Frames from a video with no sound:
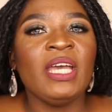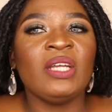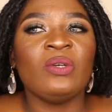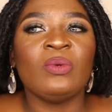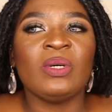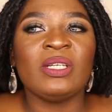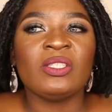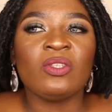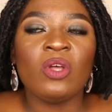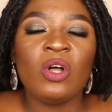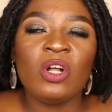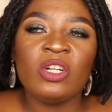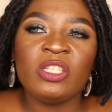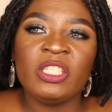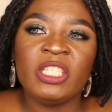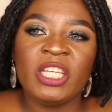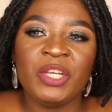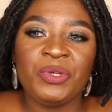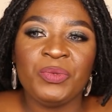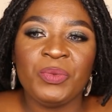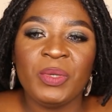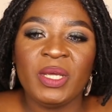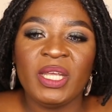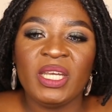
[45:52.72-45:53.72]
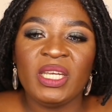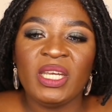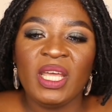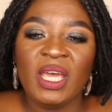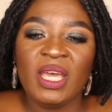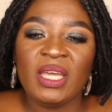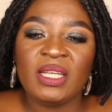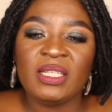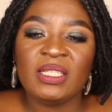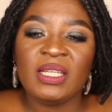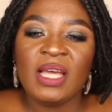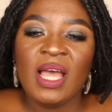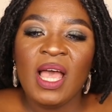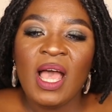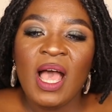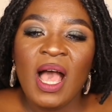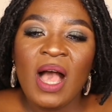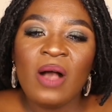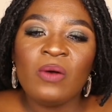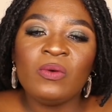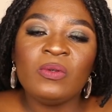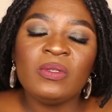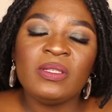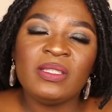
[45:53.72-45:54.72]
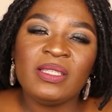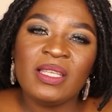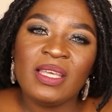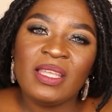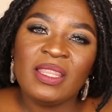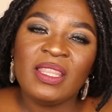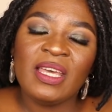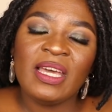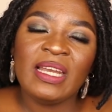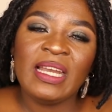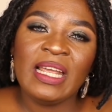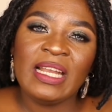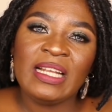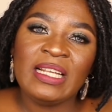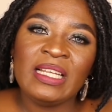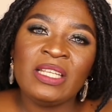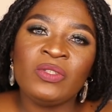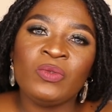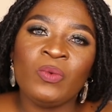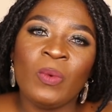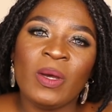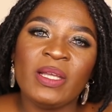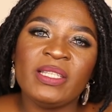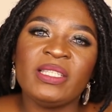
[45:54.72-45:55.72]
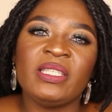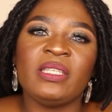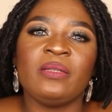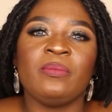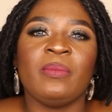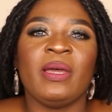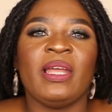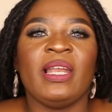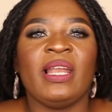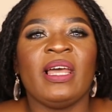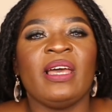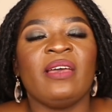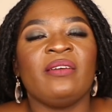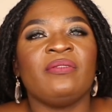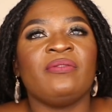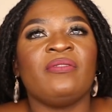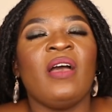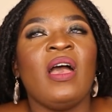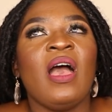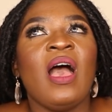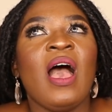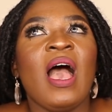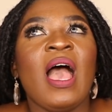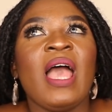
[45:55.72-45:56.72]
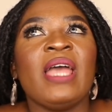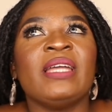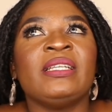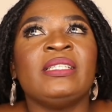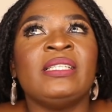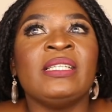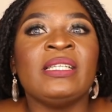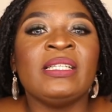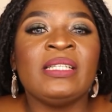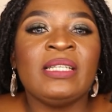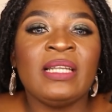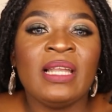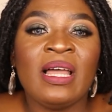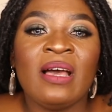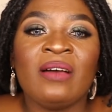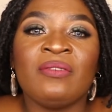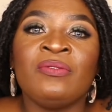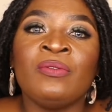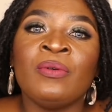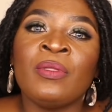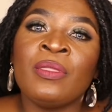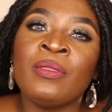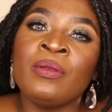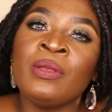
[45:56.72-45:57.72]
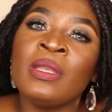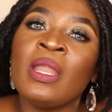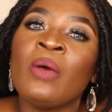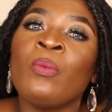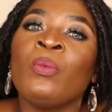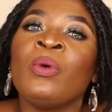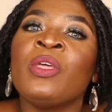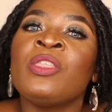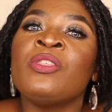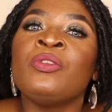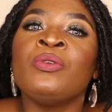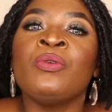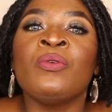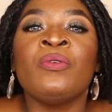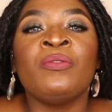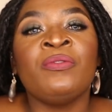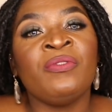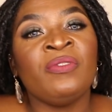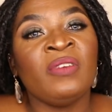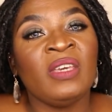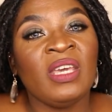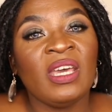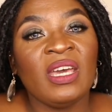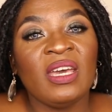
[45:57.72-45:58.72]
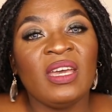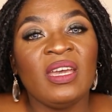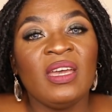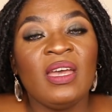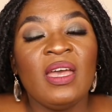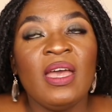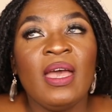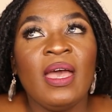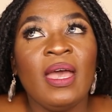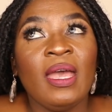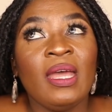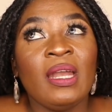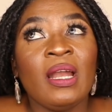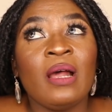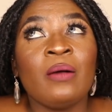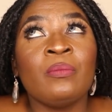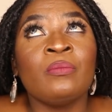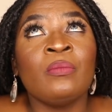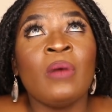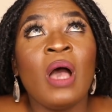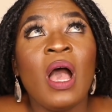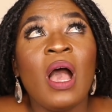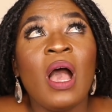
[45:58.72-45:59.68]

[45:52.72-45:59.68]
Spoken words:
it was all genuine. And I will say that at least once in my life, I did love with no fear, and